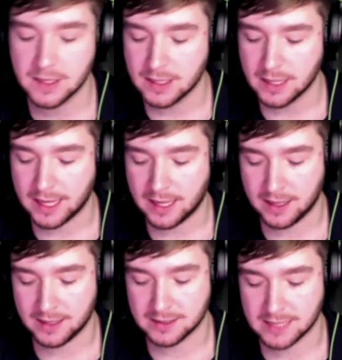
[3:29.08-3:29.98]

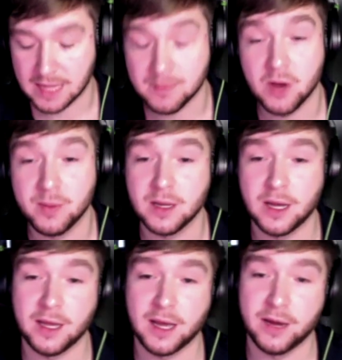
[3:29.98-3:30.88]
And at the moment,
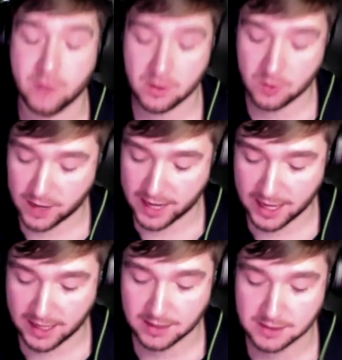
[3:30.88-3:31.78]
I run quite
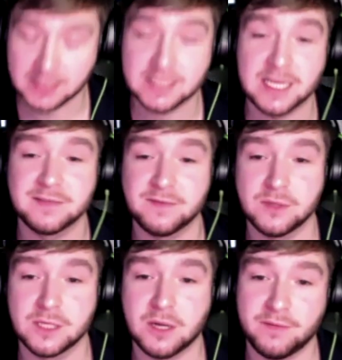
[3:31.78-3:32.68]
a successful
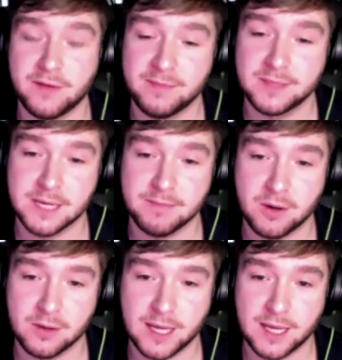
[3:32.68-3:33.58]
top 5%
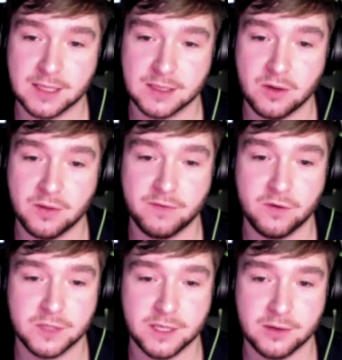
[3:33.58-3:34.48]
podcast called the
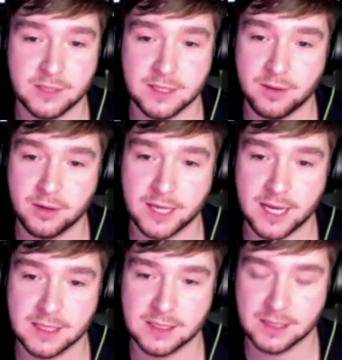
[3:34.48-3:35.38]
40 Auti
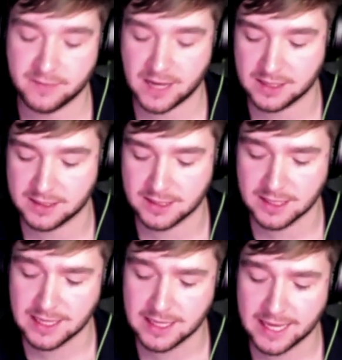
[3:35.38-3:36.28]
Podcast. I've had
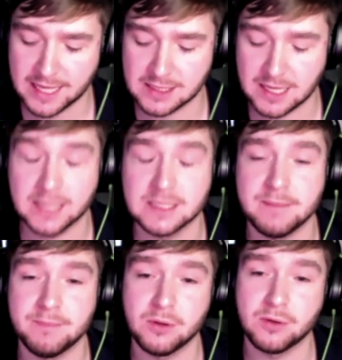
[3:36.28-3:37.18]
guests like
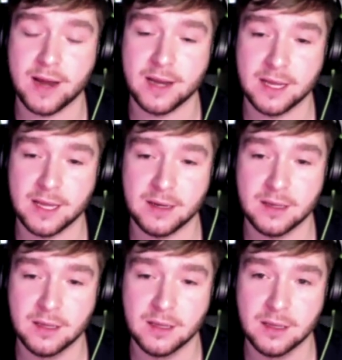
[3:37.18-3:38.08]
Temple Grandin,
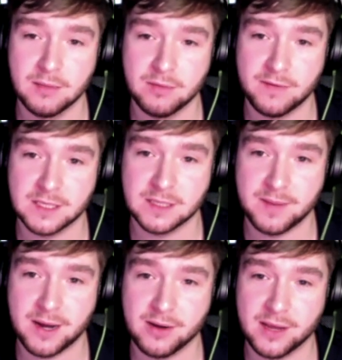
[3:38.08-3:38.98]
Professor
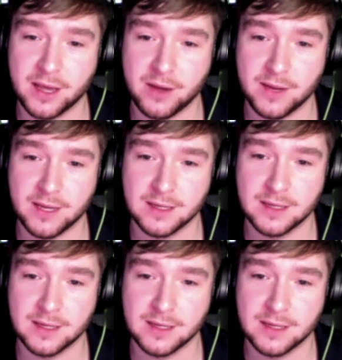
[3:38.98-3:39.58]
Baron Cohen,